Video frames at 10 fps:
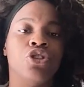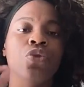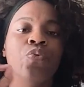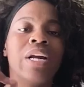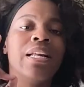You're
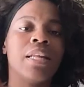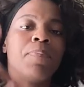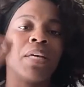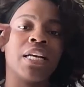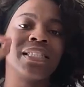reading it
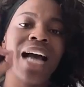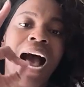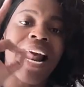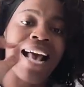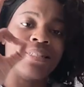because
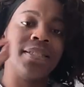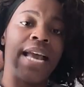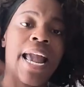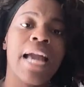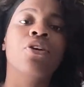God has His
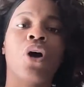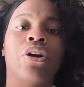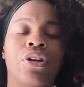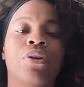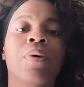hand
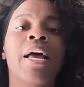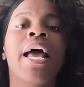on you.